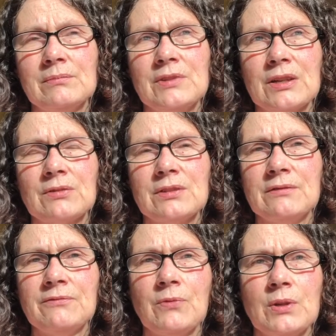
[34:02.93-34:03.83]
decorative
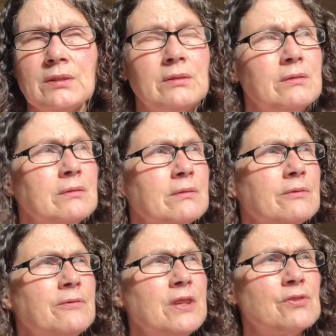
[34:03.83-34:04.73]
foil
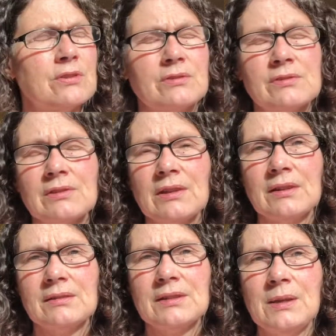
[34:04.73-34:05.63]
features
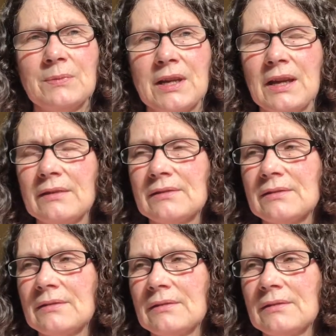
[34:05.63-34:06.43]
to keep the cats